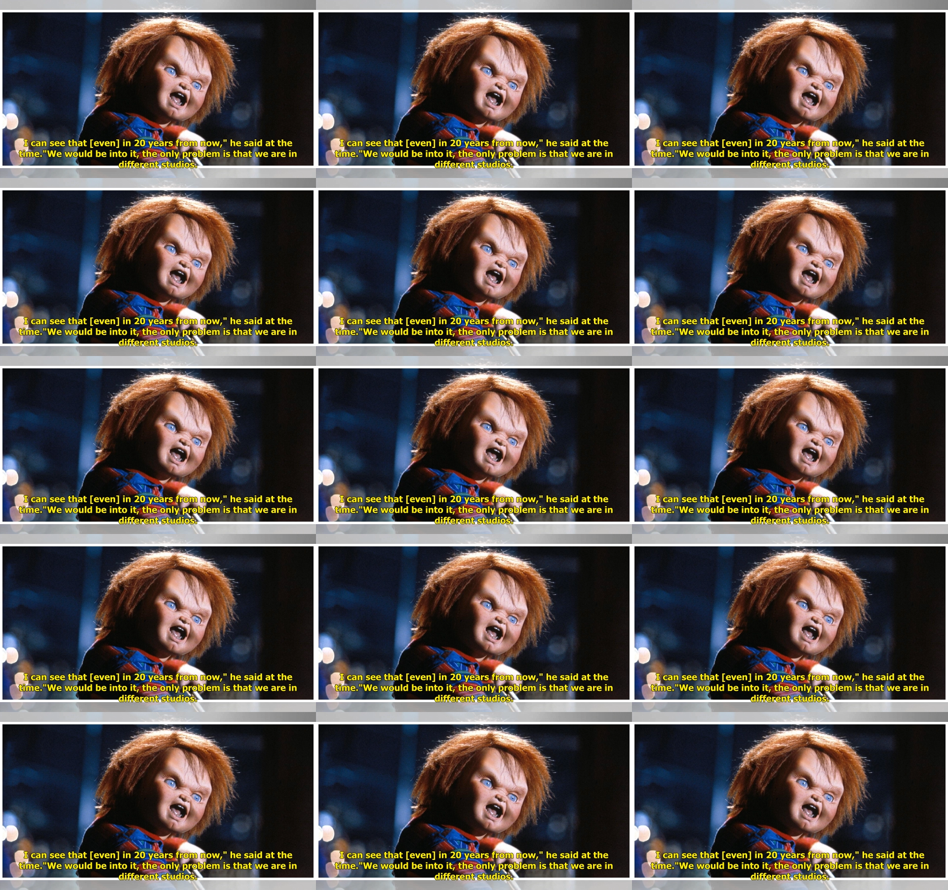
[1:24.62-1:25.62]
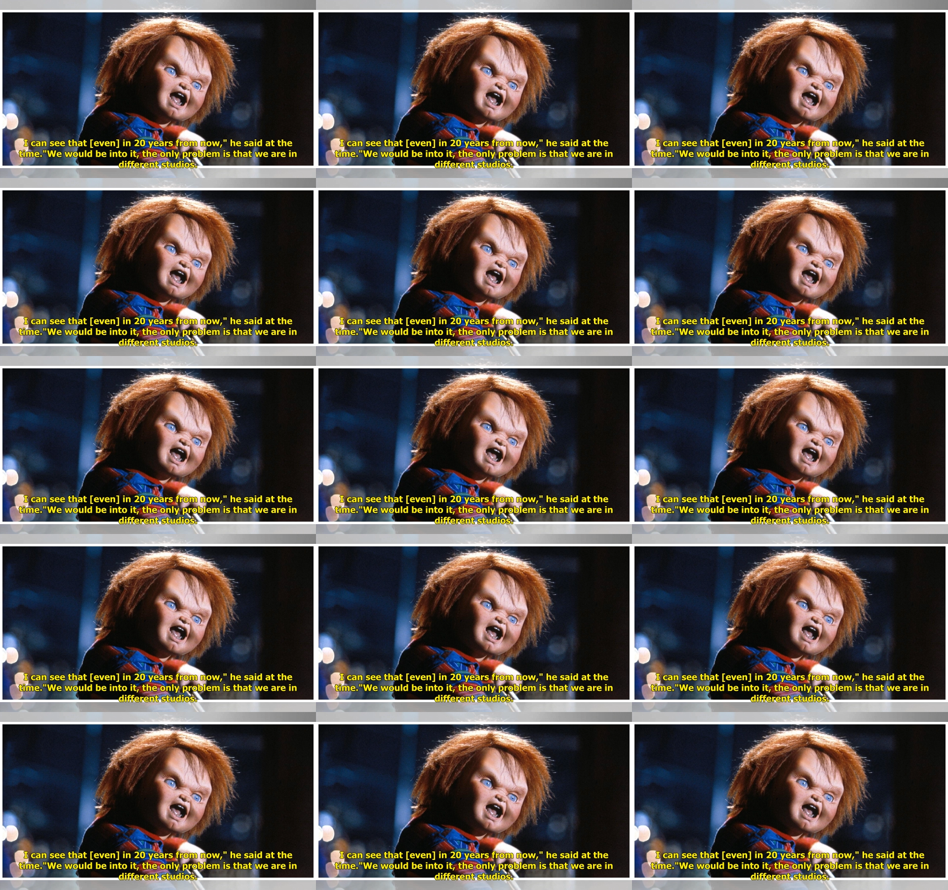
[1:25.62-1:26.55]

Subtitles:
Nothing is said.